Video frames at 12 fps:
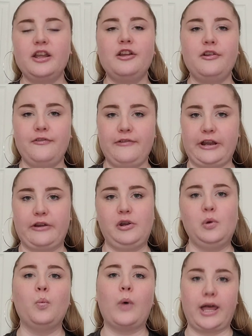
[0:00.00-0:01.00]
very
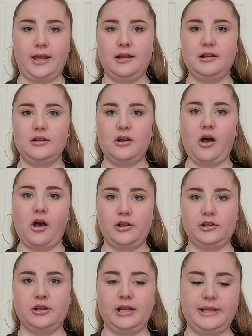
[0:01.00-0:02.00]
well on
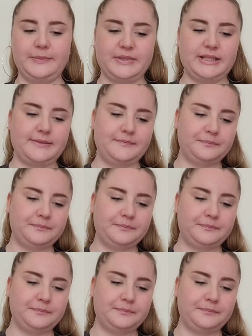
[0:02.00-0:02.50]
your lips.